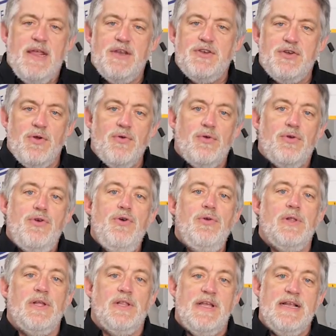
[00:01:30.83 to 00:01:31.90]
Internal
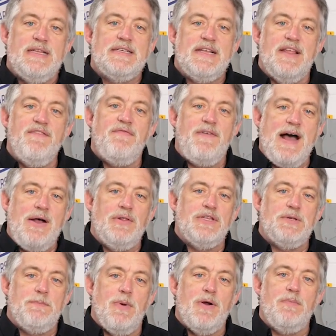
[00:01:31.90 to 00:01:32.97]
coolant leaks can foul
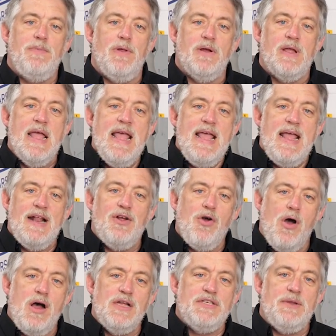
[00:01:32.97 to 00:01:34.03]
a spark plug and
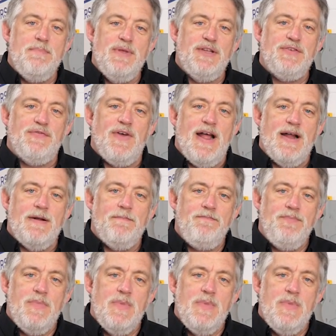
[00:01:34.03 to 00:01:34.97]
cause a misfire.